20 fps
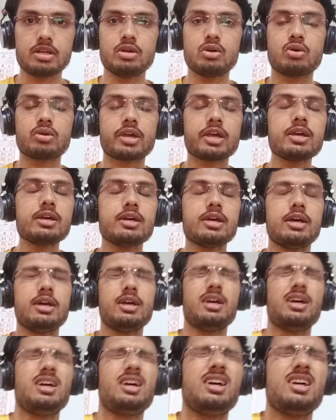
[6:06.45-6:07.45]
Okay,
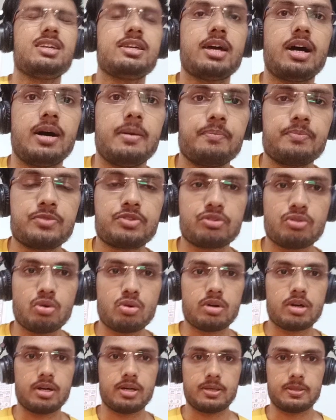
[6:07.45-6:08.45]
yeah.
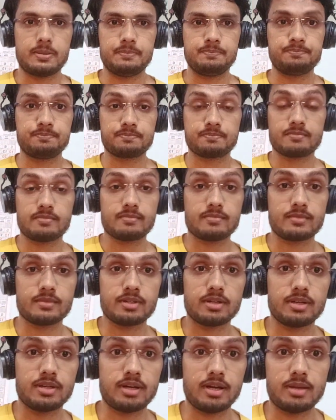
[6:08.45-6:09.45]
So
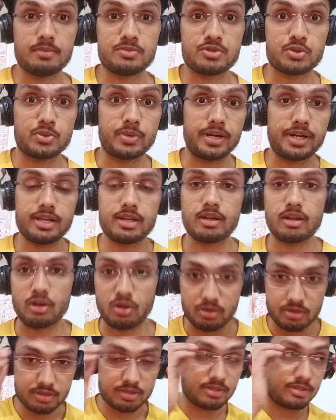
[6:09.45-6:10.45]
I'm sweating a
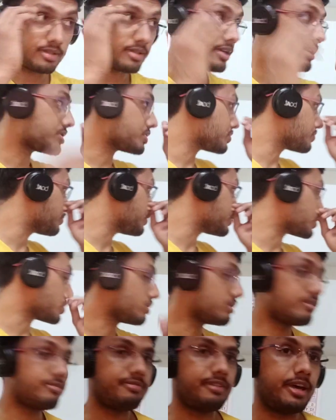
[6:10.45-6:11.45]
lot. I think I should switch on
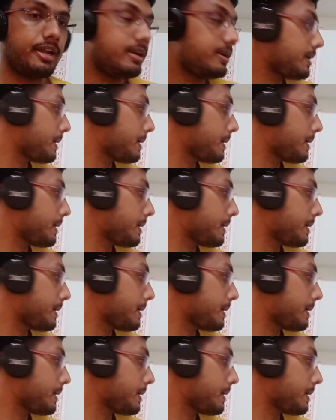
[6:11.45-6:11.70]
the fan.